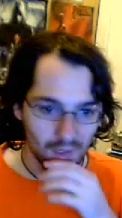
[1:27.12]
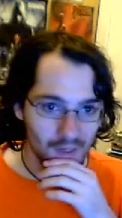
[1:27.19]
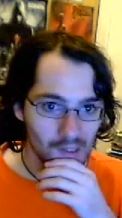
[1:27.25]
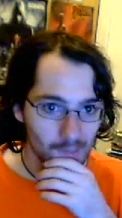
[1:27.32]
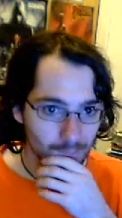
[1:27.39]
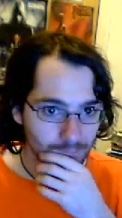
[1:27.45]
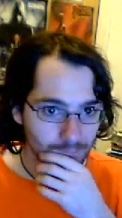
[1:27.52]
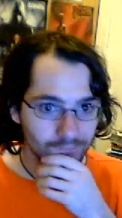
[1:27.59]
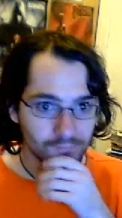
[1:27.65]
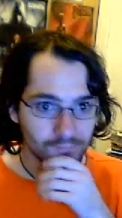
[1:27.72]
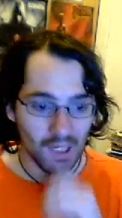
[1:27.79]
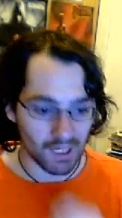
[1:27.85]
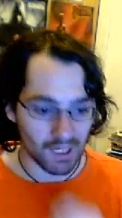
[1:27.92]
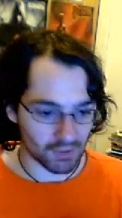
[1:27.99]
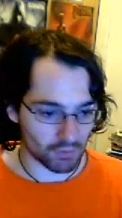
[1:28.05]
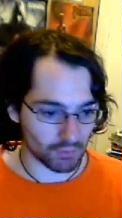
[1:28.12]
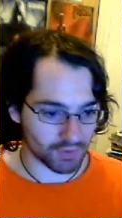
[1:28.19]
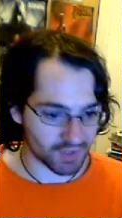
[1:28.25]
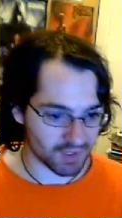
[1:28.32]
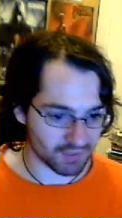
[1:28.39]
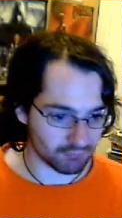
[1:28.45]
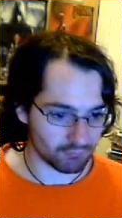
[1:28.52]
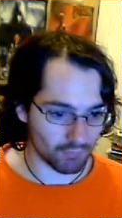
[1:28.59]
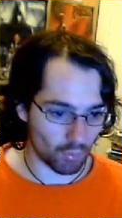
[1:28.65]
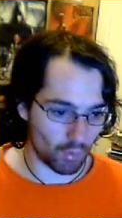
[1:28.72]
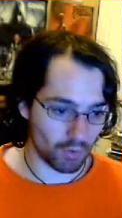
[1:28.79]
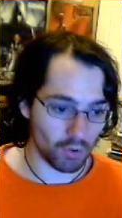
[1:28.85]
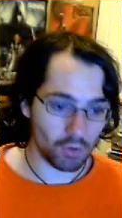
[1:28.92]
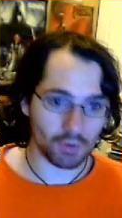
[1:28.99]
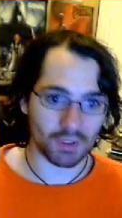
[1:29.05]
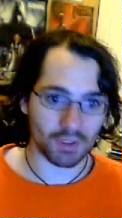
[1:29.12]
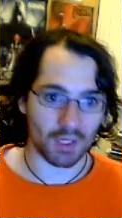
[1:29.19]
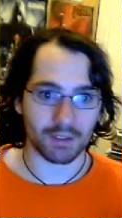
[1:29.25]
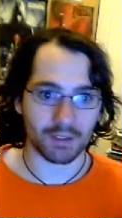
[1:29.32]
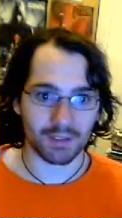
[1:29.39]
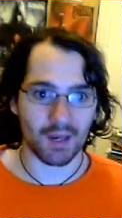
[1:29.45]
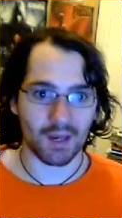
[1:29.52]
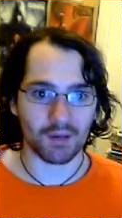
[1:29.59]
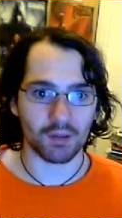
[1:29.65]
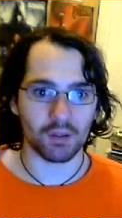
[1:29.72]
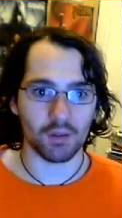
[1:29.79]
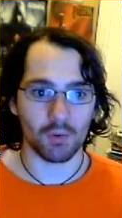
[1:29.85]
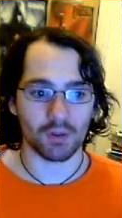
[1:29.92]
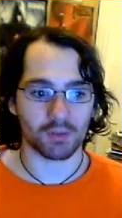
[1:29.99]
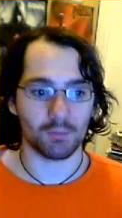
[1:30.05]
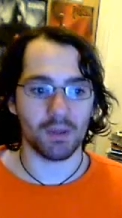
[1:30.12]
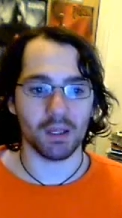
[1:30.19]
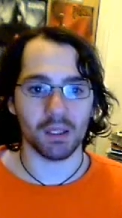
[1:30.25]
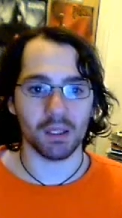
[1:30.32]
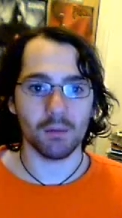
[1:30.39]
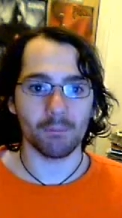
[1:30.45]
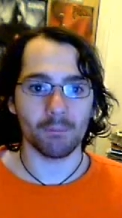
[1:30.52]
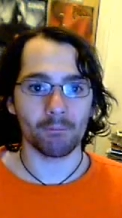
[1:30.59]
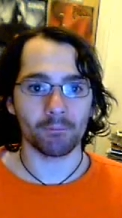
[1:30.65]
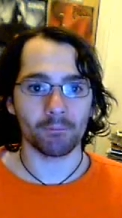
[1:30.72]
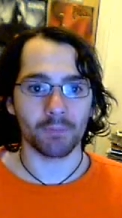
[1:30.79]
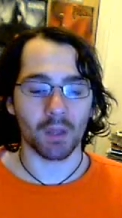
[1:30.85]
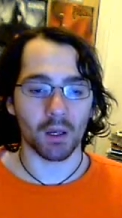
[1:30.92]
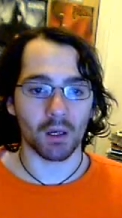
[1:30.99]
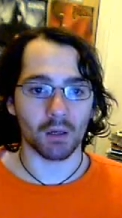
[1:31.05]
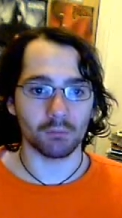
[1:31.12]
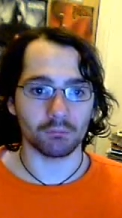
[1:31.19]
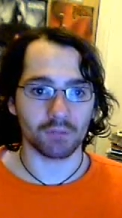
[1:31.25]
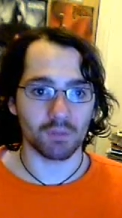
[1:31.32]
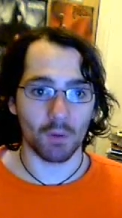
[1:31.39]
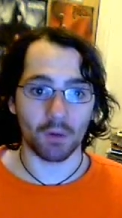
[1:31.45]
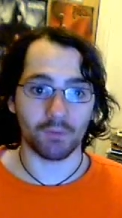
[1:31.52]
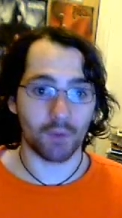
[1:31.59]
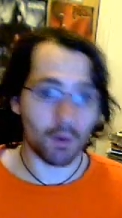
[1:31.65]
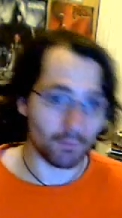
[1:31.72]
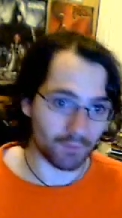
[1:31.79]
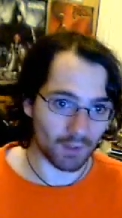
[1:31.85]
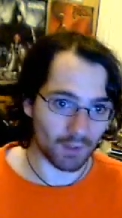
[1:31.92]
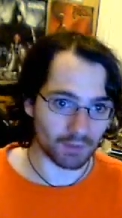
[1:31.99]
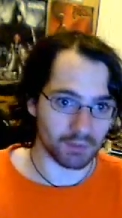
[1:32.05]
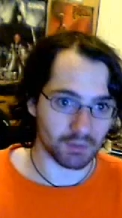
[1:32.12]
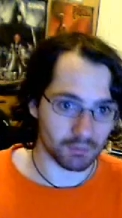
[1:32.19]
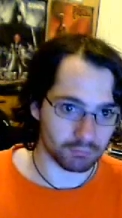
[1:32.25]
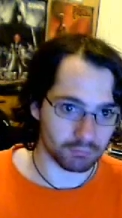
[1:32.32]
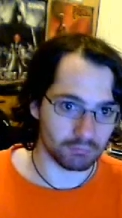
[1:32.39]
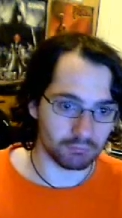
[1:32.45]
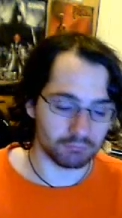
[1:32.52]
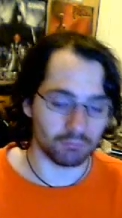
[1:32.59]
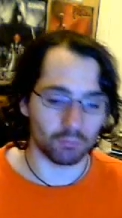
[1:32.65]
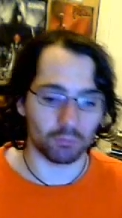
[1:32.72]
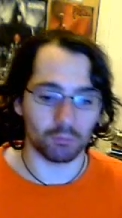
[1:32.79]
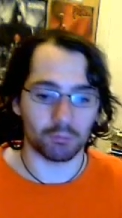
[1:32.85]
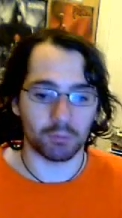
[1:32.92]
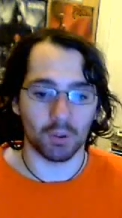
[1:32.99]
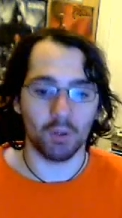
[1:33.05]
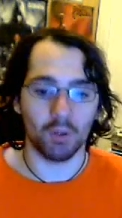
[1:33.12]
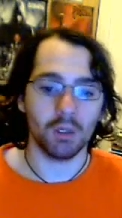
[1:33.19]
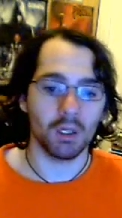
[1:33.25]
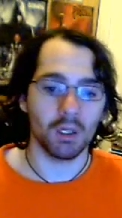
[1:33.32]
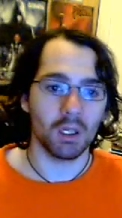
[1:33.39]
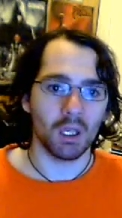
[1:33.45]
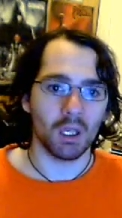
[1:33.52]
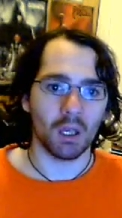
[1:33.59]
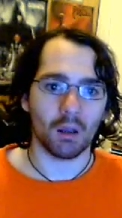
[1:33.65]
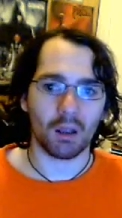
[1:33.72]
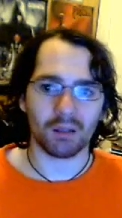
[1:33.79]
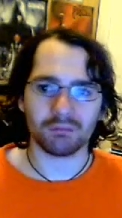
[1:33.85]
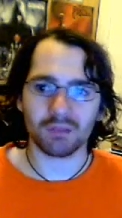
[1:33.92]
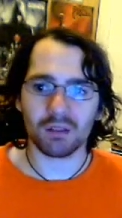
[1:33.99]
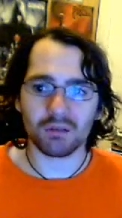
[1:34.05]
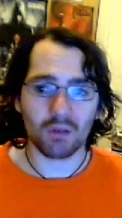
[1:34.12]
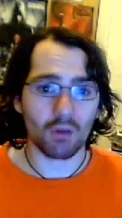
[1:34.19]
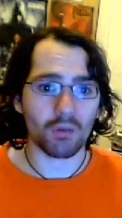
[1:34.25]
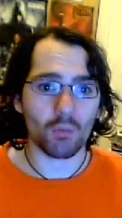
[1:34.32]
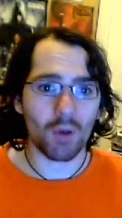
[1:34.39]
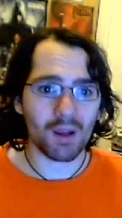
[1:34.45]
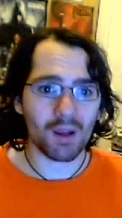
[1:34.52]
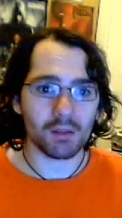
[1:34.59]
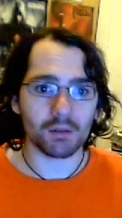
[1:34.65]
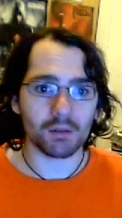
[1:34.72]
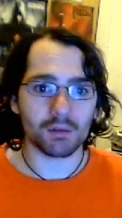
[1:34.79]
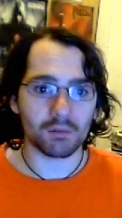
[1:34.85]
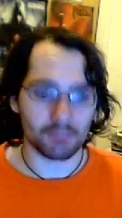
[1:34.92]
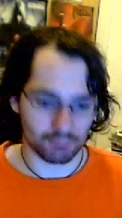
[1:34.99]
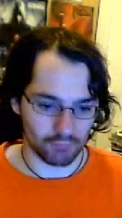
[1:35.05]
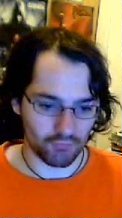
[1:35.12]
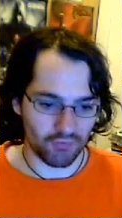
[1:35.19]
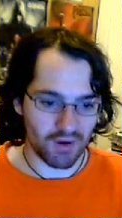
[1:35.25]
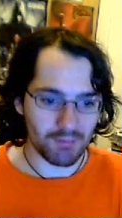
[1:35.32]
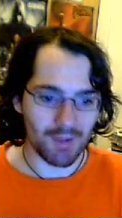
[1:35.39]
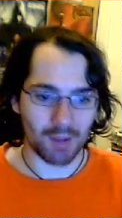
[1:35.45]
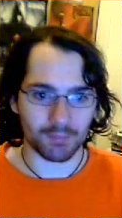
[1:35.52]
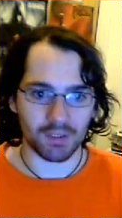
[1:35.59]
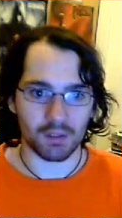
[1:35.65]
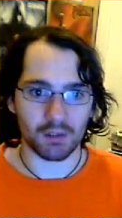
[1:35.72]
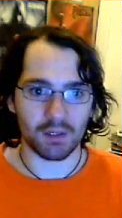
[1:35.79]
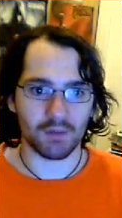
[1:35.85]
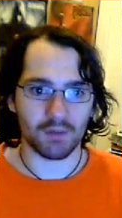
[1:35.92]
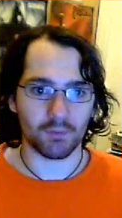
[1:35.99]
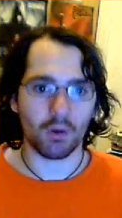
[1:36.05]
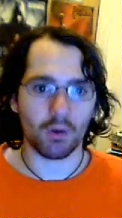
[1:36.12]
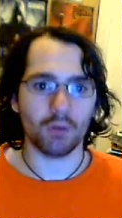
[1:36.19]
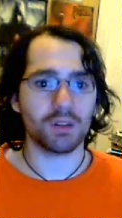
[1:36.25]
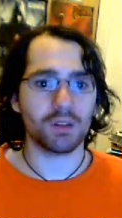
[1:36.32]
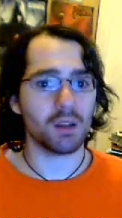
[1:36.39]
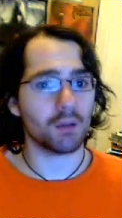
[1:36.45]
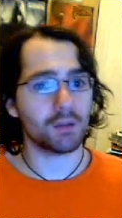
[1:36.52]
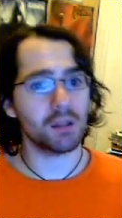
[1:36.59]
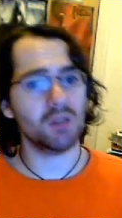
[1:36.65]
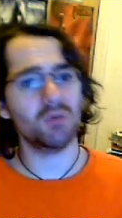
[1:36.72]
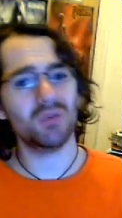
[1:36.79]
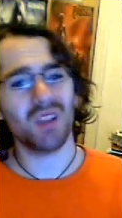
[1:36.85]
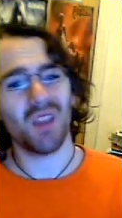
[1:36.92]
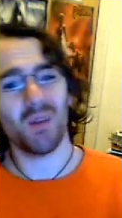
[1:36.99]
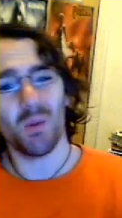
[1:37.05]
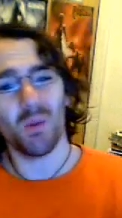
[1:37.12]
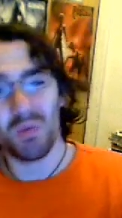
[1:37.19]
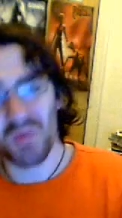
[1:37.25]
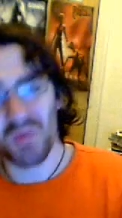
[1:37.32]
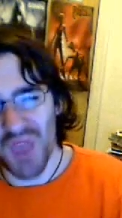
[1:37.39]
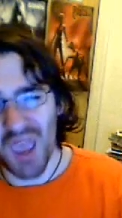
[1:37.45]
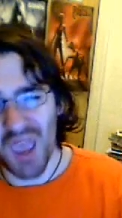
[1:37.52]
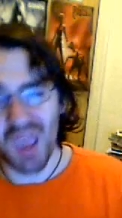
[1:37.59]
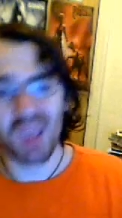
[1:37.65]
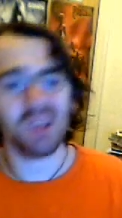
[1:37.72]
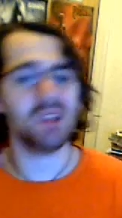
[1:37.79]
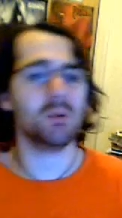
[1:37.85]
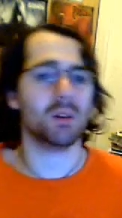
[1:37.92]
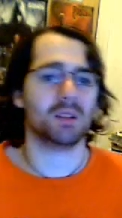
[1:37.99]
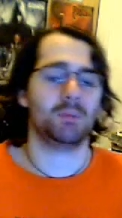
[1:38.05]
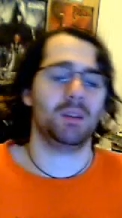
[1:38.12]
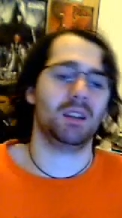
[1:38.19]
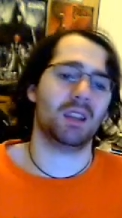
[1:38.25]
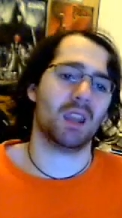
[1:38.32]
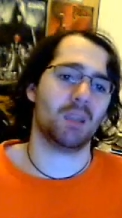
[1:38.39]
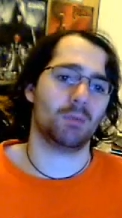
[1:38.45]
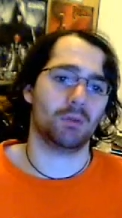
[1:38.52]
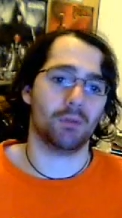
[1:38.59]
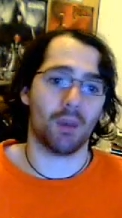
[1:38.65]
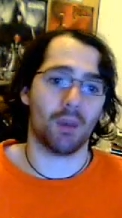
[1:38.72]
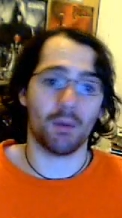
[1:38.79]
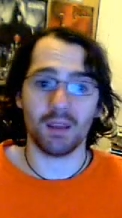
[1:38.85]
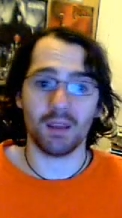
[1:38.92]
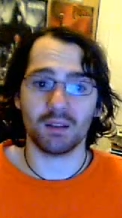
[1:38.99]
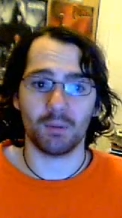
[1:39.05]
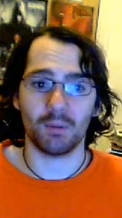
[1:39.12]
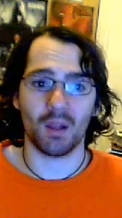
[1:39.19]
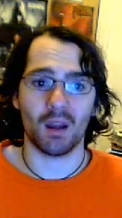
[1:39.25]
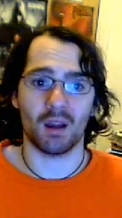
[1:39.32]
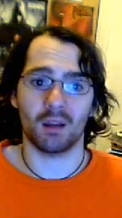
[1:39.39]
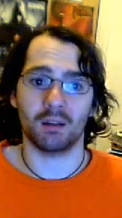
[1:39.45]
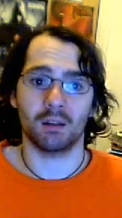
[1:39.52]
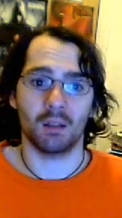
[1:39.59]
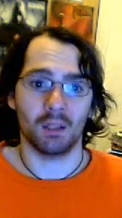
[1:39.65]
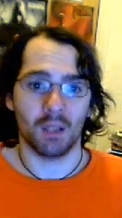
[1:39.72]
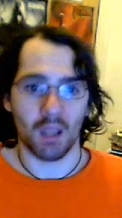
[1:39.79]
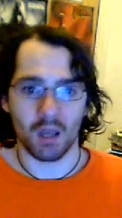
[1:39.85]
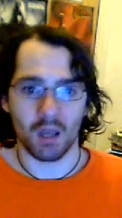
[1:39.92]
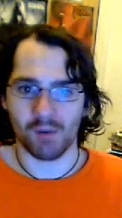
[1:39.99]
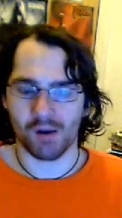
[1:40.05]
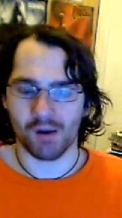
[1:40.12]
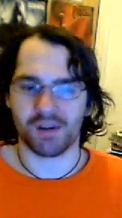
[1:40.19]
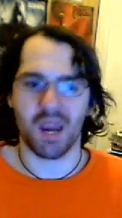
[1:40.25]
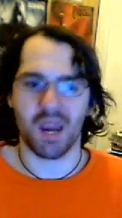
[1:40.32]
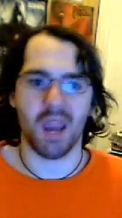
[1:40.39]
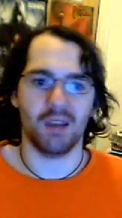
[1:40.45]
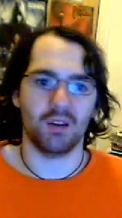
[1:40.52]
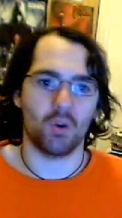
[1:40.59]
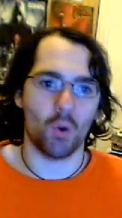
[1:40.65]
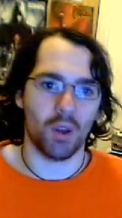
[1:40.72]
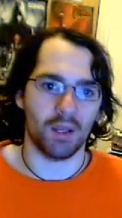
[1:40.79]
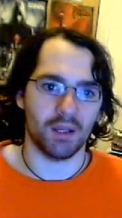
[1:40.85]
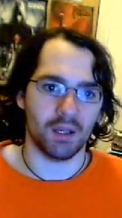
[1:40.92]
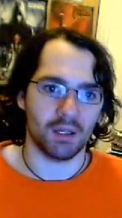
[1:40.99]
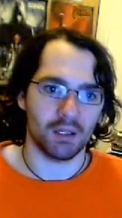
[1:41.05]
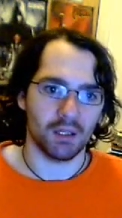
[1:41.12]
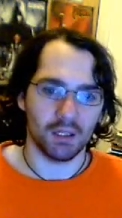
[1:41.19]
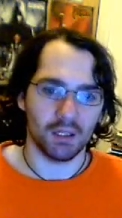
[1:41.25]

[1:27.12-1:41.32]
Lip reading: an actual, what looks like standard USB, small form factor plug, has got the wires remapped into different ones, so you have to use their USB cable that they supply at about 10 quid.